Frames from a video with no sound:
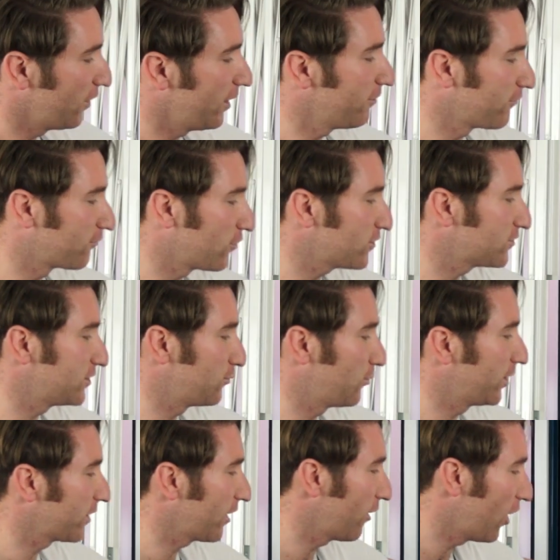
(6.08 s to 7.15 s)
got here a frosted
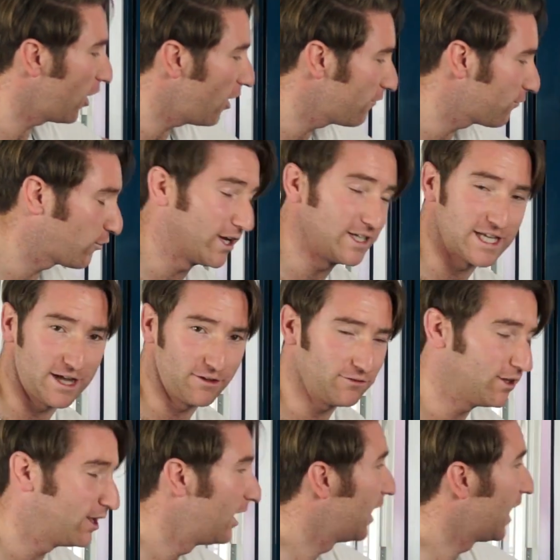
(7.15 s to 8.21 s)
window halfway
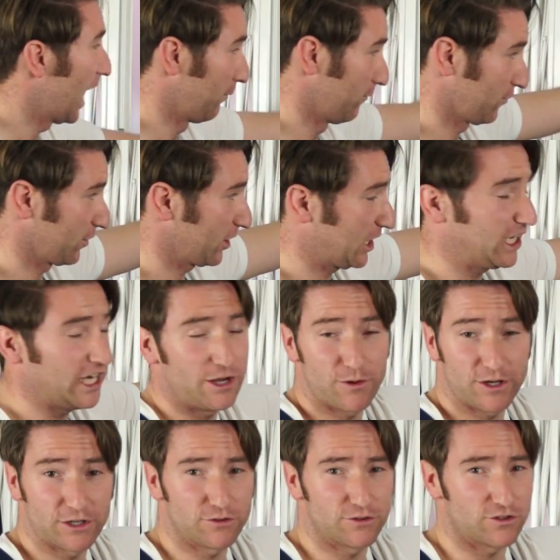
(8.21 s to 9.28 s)
down and we've got a clear
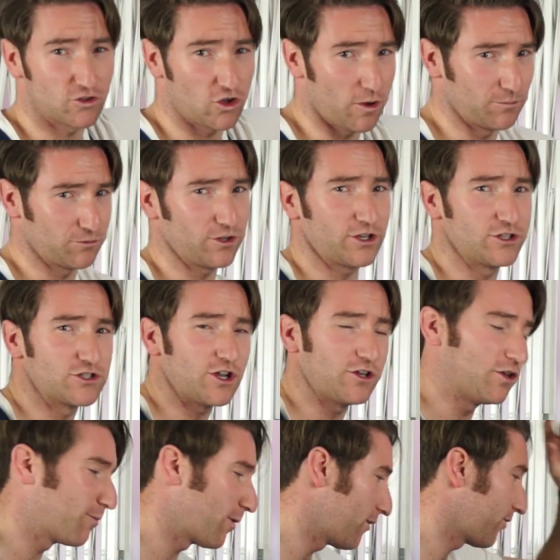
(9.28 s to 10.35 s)
window at the top, so I can show
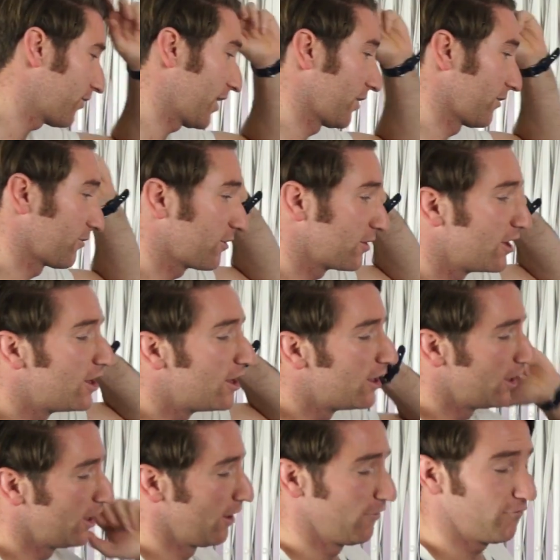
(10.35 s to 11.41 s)
you both things.
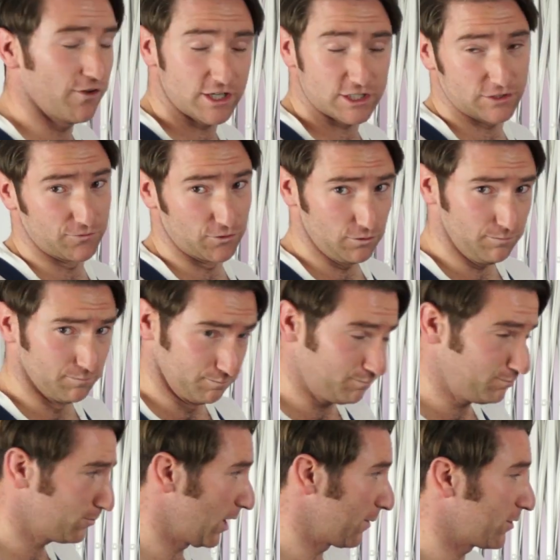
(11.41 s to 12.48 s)
First of
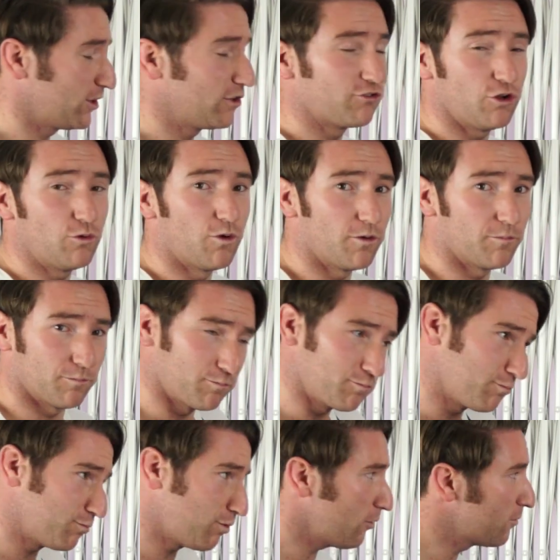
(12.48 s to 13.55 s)
all, I'm going to do
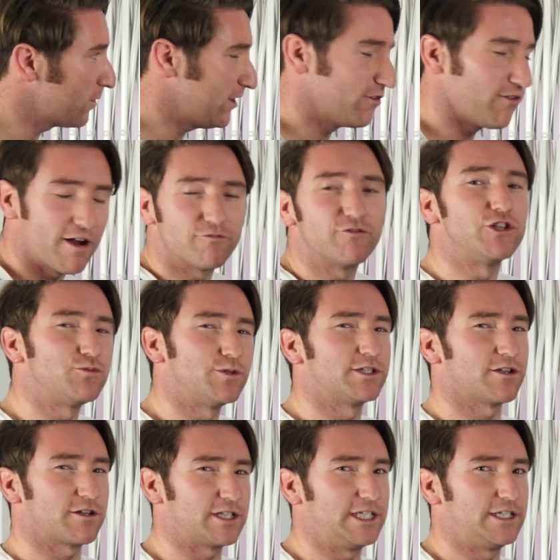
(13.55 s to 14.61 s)
what probably your average
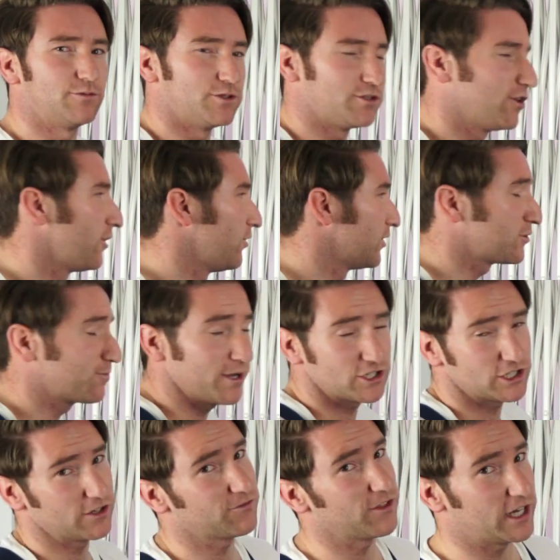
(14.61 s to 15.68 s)
window cleaner would do,
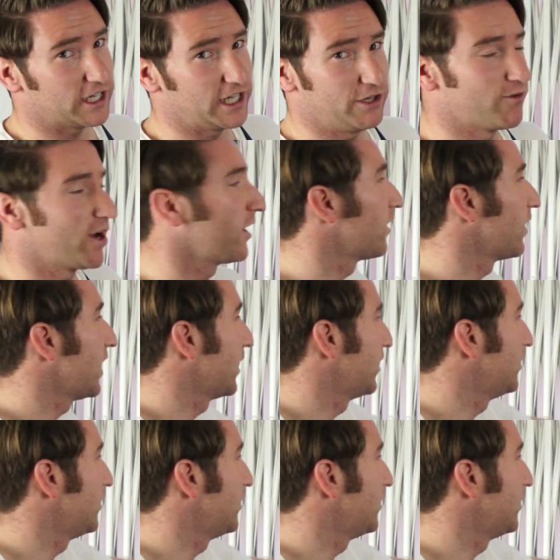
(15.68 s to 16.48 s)
especially if they clean regularly,